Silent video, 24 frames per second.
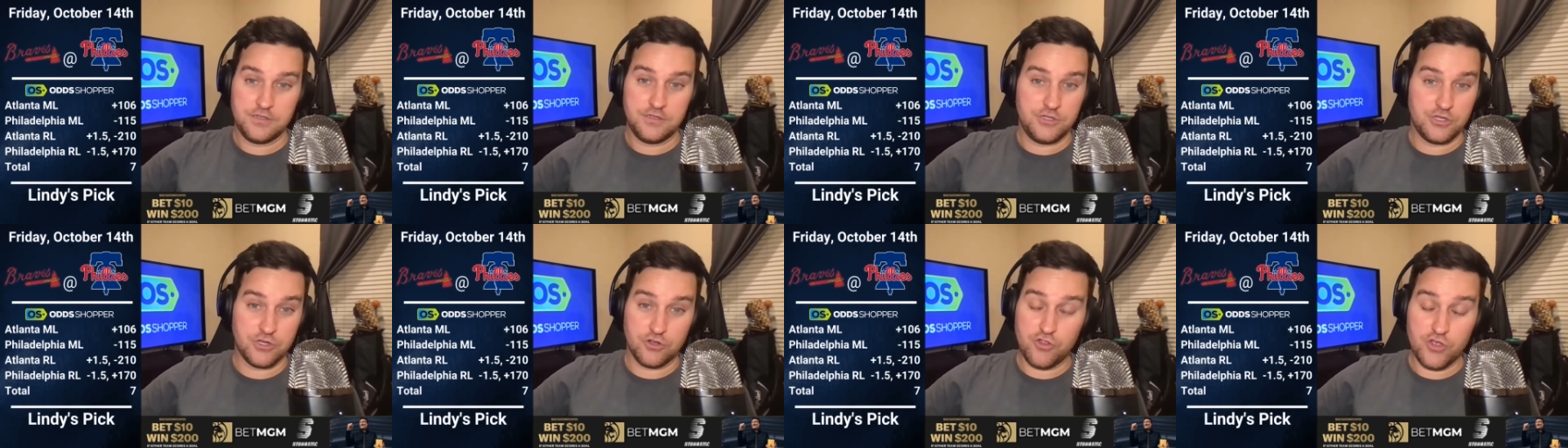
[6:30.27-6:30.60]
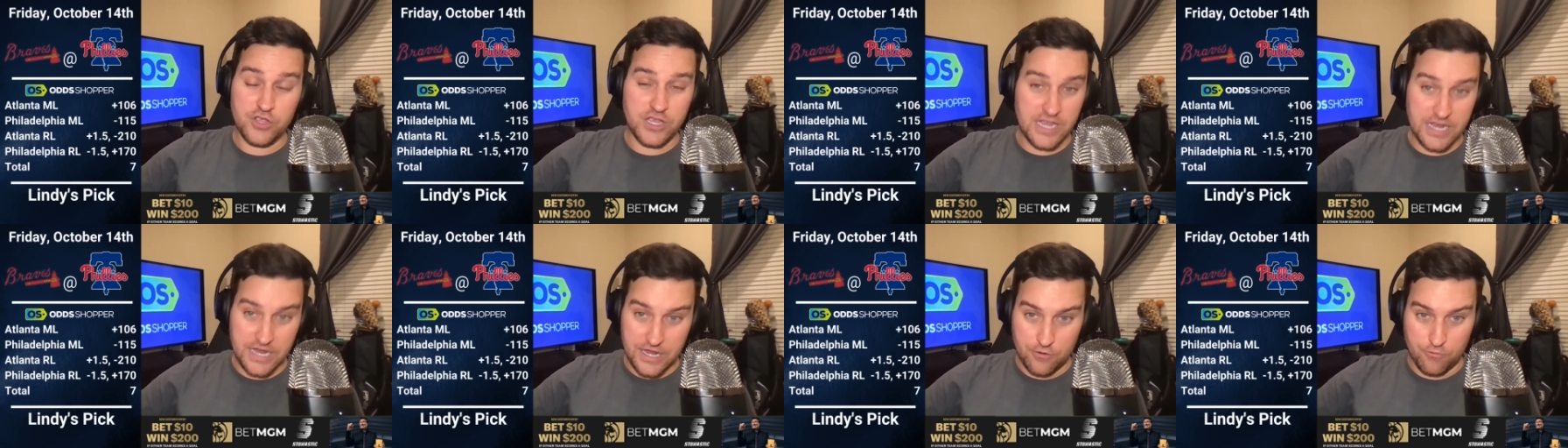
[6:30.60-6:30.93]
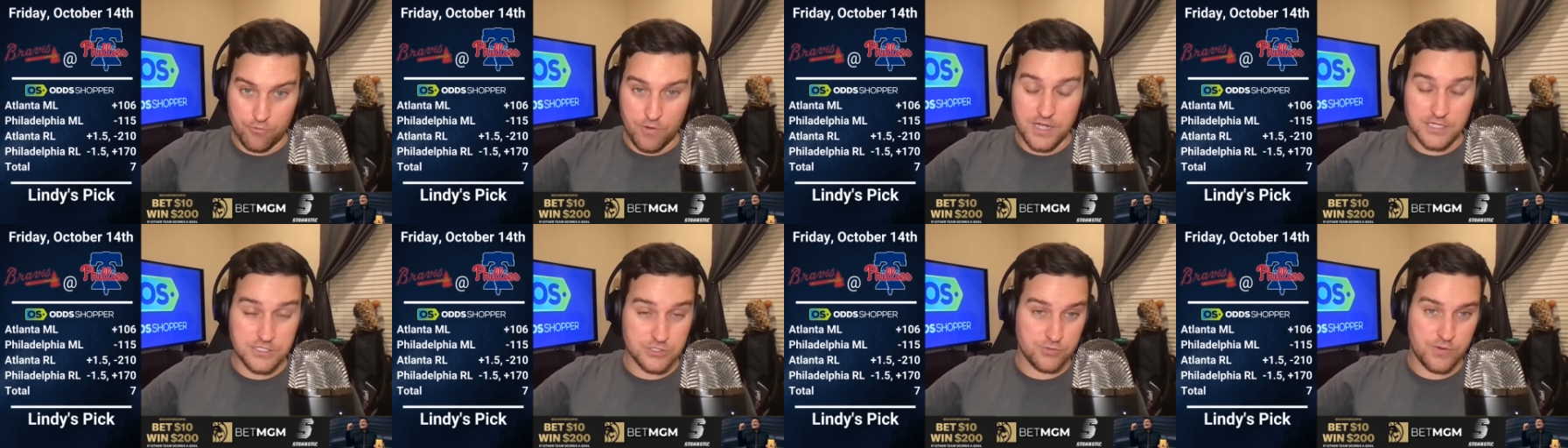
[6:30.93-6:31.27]
you're looking at
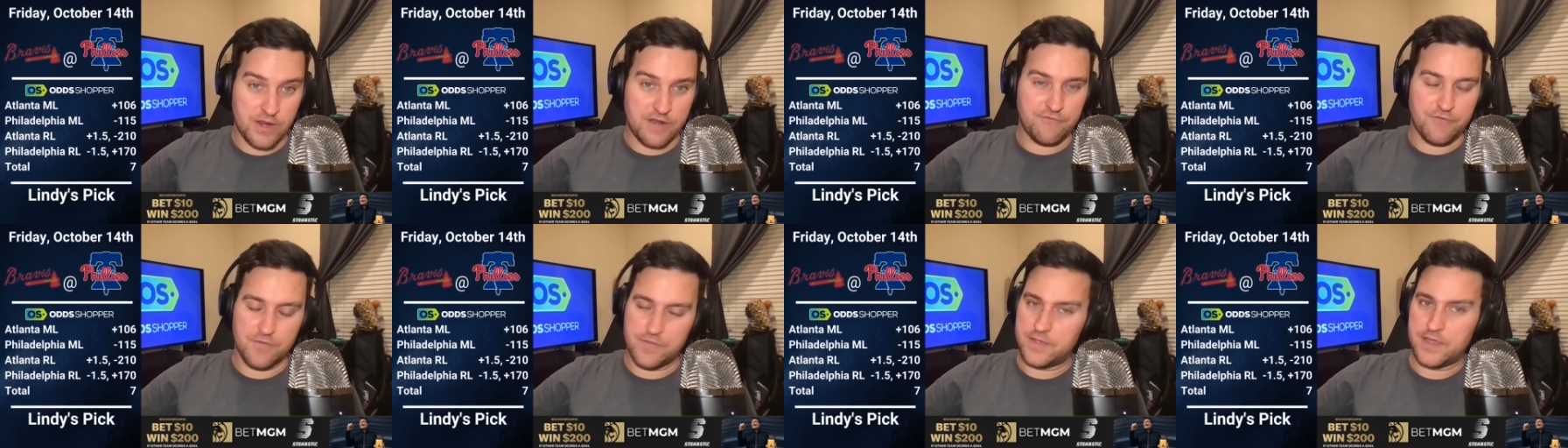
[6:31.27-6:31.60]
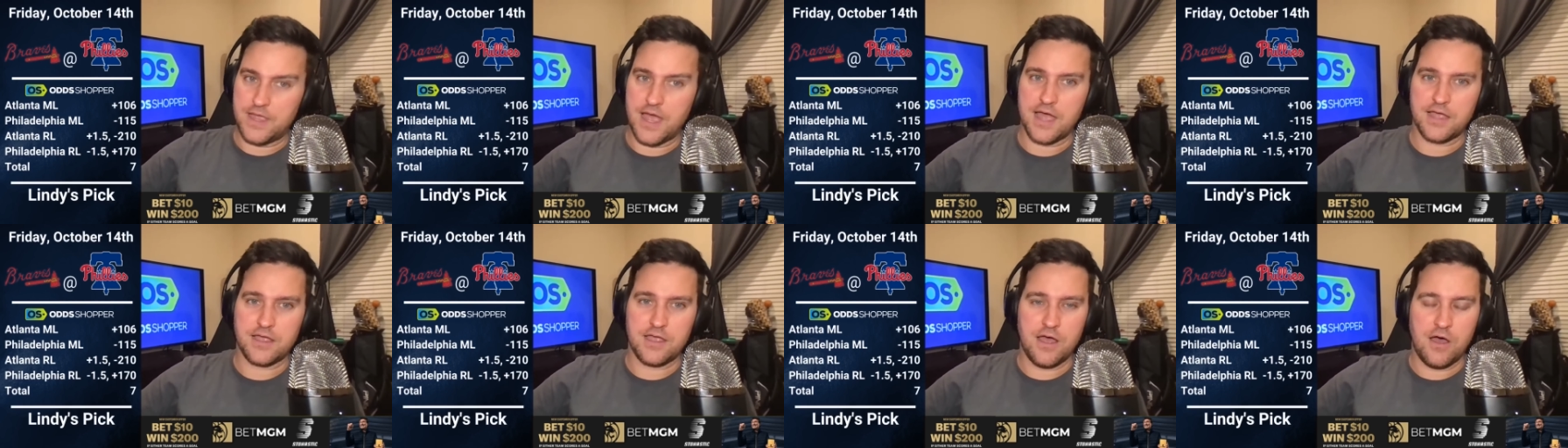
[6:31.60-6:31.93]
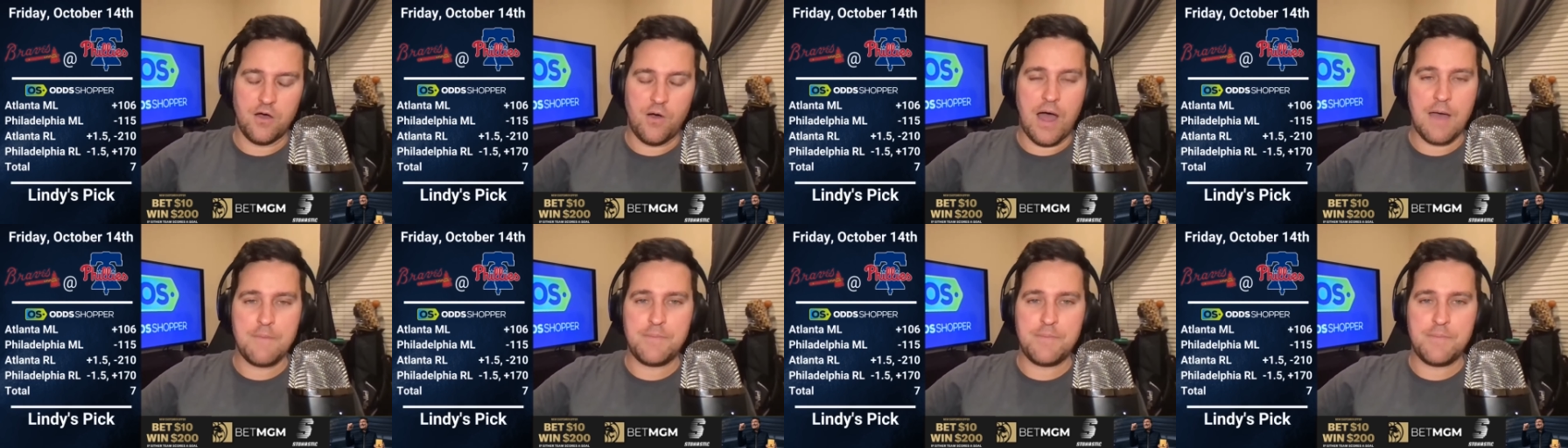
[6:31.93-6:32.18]
runs right from the get go.